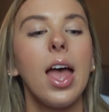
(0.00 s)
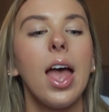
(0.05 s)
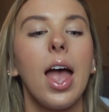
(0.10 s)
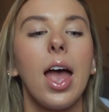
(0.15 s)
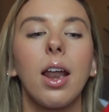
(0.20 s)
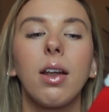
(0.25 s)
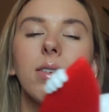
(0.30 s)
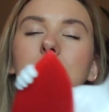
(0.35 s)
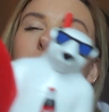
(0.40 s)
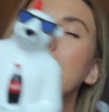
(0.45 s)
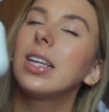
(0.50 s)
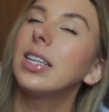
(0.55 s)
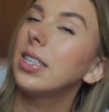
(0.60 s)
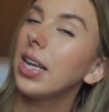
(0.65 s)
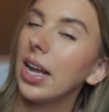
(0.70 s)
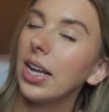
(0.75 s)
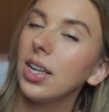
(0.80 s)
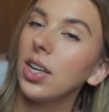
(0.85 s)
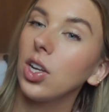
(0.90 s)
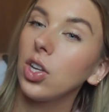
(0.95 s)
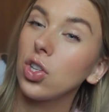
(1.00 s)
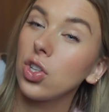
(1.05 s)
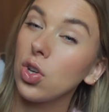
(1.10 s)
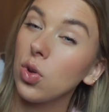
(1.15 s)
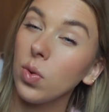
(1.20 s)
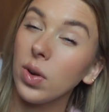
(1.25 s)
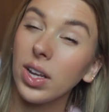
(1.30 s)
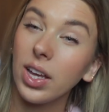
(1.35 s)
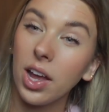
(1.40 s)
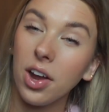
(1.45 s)
And I was like, Dayton, do you
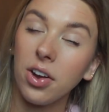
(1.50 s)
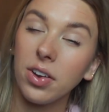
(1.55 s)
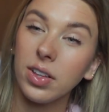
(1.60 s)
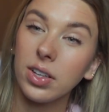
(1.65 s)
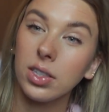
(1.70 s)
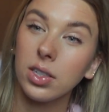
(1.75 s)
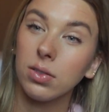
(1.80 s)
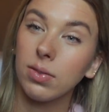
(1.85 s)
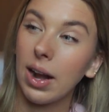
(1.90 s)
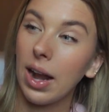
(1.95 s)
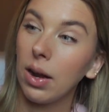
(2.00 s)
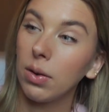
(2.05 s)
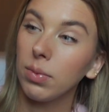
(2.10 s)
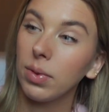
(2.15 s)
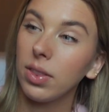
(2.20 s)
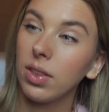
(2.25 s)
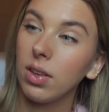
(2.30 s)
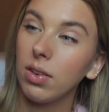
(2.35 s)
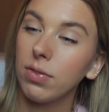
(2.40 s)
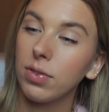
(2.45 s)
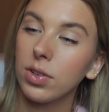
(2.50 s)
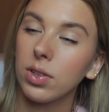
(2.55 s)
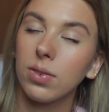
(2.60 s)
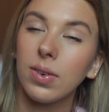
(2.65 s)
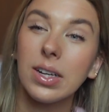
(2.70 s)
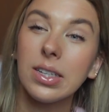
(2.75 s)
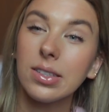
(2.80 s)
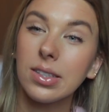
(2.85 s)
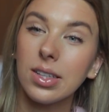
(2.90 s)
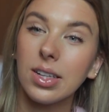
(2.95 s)
want to carry this around with you for the
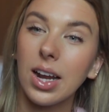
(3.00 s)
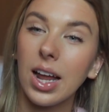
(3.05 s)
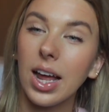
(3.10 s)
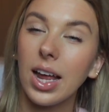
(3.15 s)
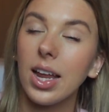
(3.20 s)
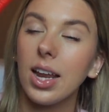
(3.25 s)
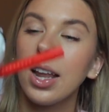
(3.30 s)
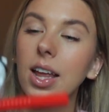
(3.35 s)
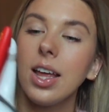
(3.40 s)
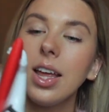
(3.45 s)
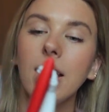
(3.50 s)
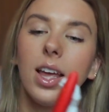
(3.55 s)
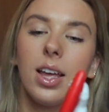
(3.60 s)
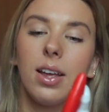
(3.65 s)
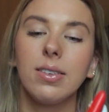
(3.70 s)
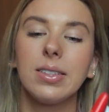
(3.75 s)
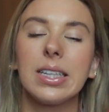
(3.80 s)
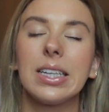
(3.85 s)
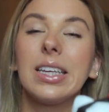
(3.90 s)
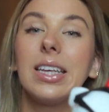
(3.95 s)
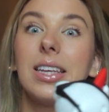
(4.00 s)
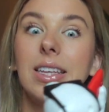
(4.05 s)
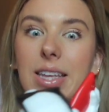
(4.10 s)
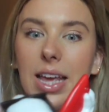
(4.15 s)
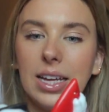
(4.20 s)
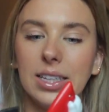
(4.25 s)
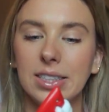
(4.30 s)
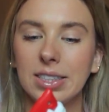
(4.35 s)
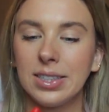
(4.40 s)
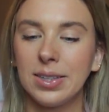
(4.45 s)
rest of the night? He's like,
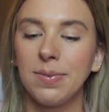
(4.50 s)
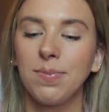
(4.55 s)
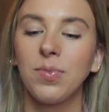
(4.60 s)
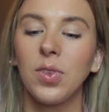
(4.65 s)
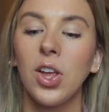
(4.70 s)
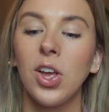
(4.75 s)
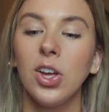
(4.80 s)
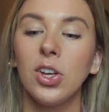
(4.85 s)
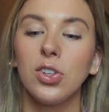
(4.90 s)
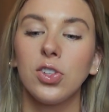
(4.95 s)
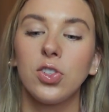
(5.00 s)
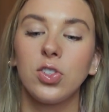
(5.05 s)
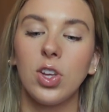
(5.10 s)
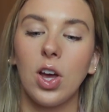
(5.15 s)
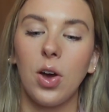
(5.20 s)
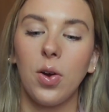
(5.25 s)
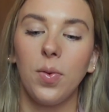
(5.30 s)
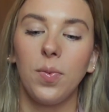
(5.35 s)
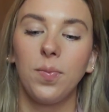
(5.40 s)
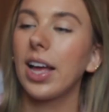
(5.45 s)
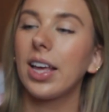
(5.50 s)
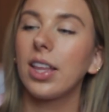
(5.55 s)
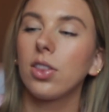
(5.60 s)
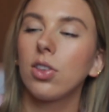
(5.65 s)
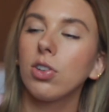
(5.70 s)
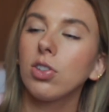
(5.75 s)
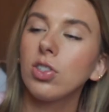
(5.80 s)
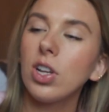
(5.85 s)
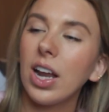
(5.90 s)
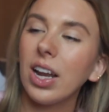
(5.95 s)
yes. So, like,
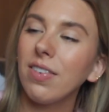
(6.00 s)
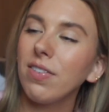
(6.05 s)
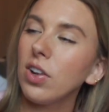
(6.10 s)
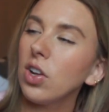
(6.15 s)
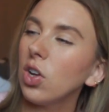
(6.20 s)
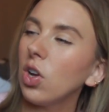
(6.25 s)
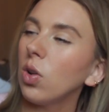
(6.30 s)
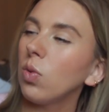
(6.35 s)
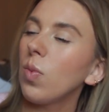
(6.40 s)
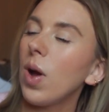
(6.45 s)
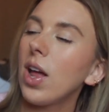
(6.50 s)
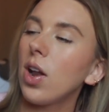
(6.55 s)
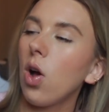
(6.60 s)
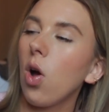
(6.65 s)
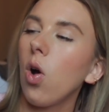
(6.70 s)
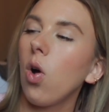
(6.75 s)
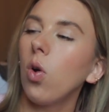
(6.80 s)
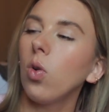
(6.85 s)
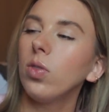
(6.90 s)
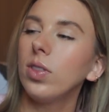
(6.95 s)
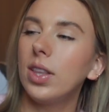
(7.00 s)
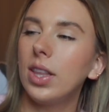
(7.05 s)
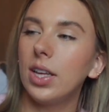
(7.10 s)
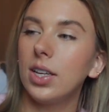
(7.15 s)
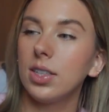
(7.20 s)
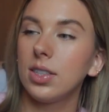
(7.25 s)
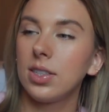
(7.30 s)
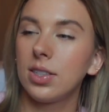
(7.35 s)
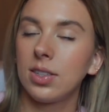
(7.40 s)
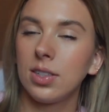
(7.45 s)
there's not even a good way to hold
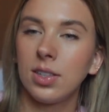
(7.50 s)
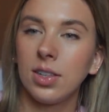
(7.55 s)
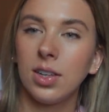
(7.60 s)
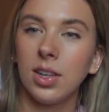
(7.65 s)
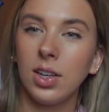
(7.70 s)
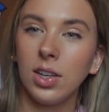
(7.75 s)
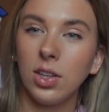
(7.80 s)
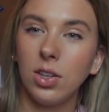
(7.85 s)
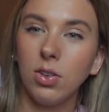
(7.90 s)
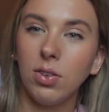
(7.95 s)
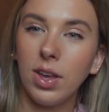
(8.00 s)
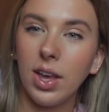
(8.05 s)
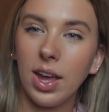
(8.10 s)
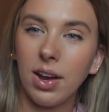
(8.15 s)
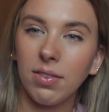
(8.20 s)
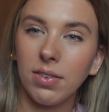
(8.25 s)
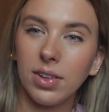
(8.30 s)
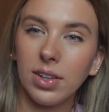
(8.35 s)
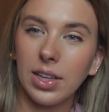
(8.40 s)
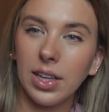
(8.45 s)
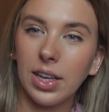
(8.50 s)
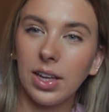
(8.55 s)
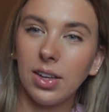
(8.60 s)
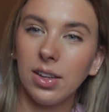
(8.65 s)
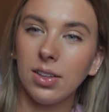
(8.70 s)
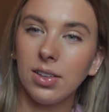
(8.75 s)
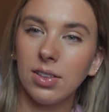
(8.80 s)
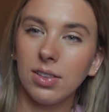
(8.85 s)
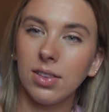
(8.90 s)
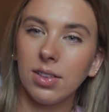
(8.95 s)
this. You can't really,
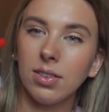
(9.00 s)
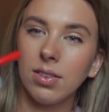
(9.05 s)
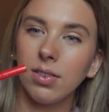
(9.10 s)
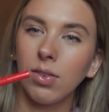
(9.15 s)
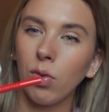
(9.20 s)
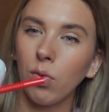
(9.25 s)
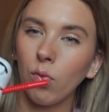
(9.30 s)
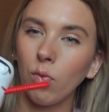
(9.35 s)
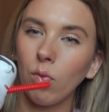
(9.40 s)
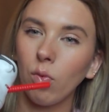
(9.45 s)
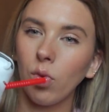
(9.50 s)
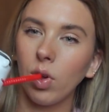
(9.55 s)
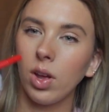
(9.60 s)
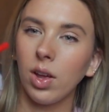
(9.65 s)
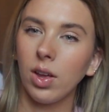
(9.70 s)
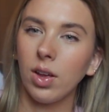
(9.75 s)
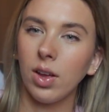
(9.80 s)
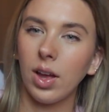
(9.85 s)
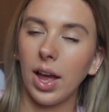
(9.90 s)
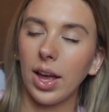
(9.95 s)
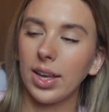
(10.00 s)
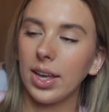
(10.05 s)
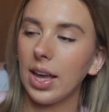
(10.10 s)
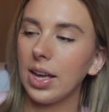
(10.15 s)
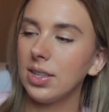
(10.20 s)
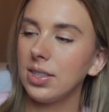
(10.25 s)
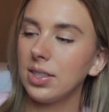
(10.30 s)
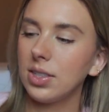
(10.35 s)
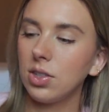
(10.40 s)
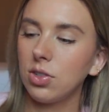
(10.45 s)
I
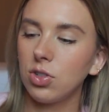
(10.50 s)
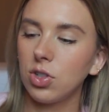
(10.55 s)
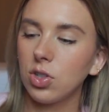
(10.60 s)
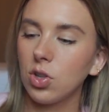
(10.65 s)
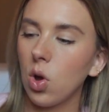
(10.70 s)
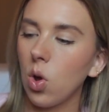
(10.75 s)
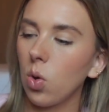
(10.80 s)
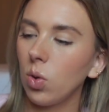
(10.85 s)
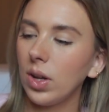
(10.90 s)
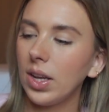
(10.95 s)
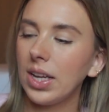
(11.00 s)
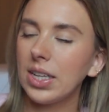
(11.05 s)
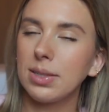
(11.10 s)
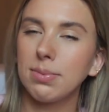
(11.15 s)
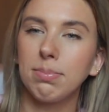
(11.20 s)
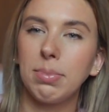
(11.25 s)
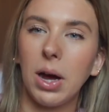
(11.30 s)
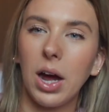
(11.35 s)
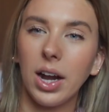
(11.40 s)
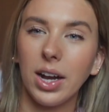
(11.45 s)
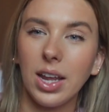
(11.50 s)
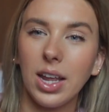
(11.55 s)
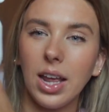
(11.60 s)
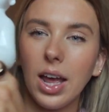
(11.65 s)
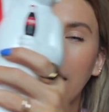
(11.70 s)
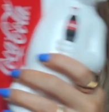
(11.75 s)
guess you're just holding his body?